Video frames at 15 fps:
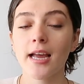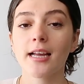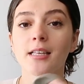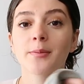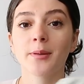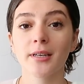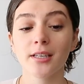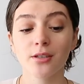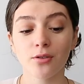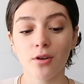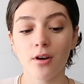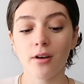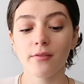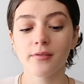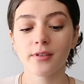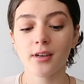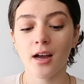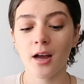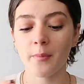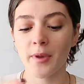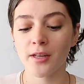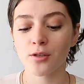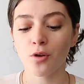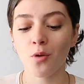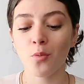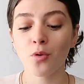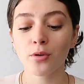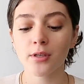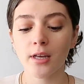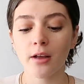It's pretty soft. Um, it's
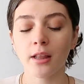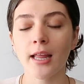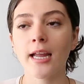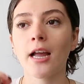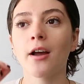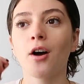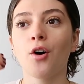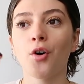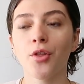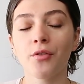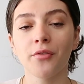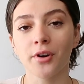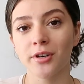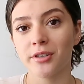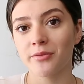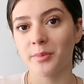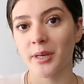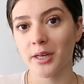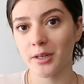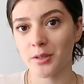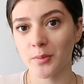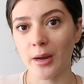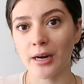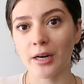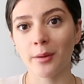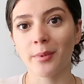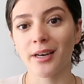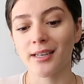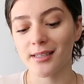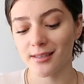almost like on the verge of being a
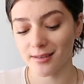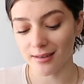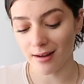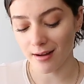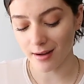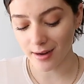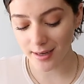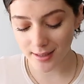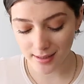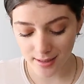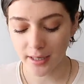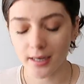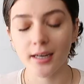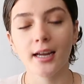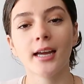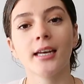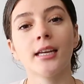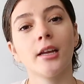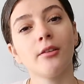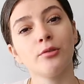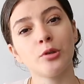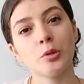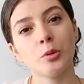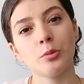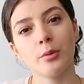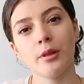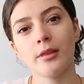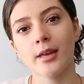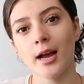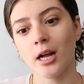sweater, but it's not. But it kind of gives
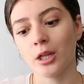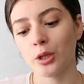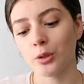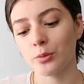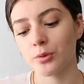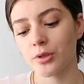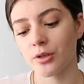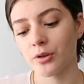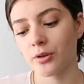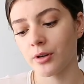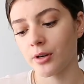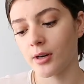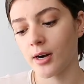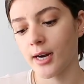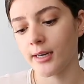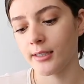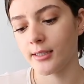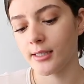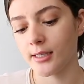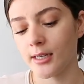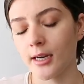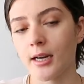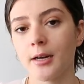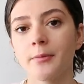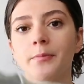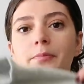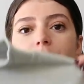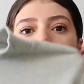you that illusion or idea.